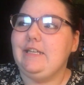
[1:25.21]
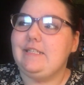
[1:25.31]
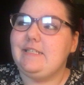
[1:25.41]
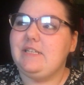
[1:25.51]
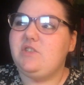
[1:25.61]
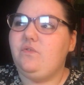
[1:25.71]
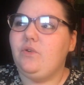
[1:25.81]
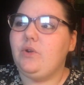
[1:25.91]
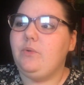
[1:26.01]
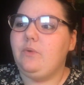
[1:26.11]
It's
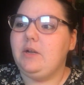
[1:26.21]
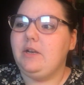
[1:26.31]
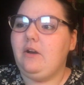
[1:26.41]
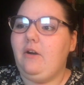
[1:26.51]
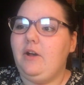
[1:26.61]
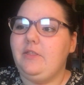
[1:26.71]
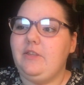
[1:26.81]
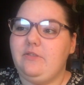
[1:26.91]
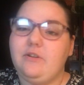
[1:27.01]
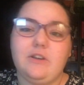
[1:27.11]
6:41 on
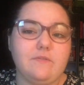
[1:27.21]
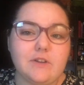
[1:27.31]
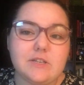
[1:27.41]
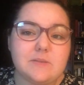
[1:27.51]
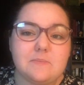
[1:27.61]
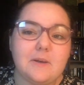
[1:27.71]
the 31st,